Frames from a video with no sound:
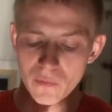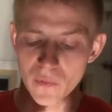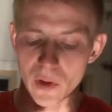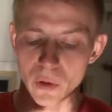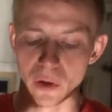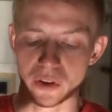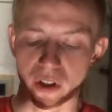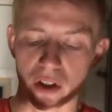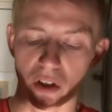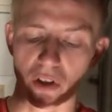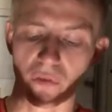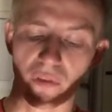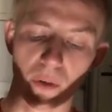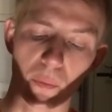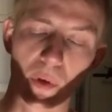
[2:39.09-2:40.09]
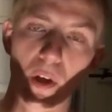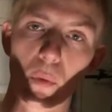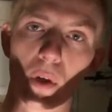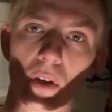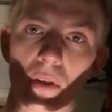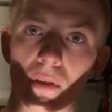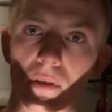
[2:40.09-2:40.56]
Looks like they should fit pretty
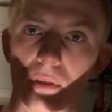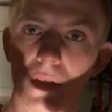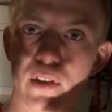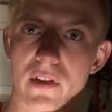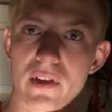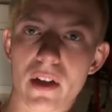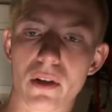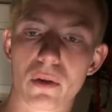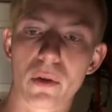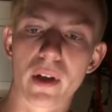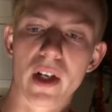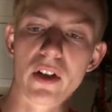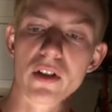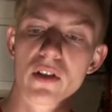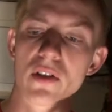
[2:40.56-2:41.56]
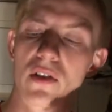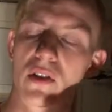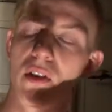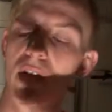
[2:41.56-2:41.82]
well in the stock locations.